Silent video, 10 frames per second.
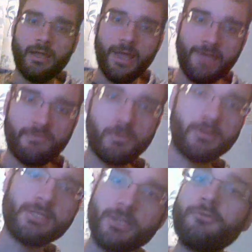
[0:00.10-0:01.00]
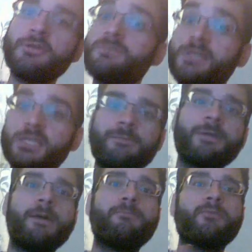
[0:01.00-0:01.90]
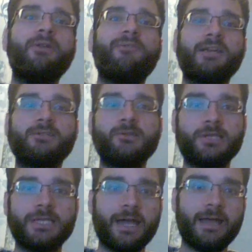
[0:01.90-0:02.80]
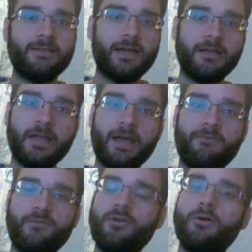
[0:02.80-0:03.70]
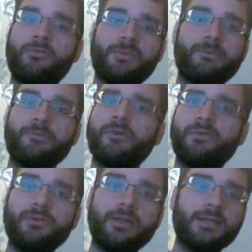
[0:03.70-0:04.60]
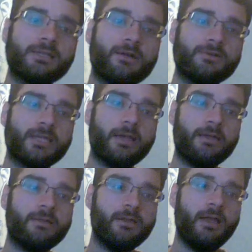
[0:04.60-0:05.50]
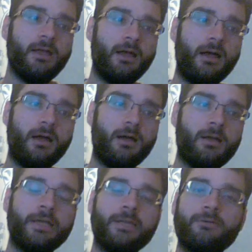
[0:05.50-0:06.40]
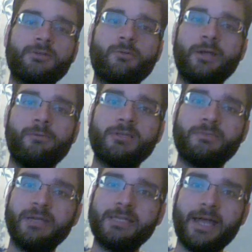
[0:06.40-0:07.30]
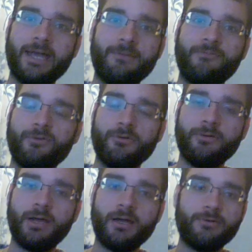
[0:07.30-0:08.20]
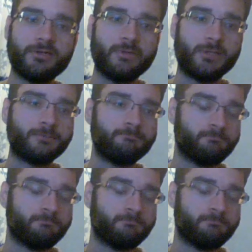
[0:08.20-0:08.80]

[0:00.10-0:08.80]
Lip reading: Hey everyone, so Christmas is coming up pretty fast on us again, and I get a phone call from my brother a few days ago saying he knows what he wants me to get him for Christmas.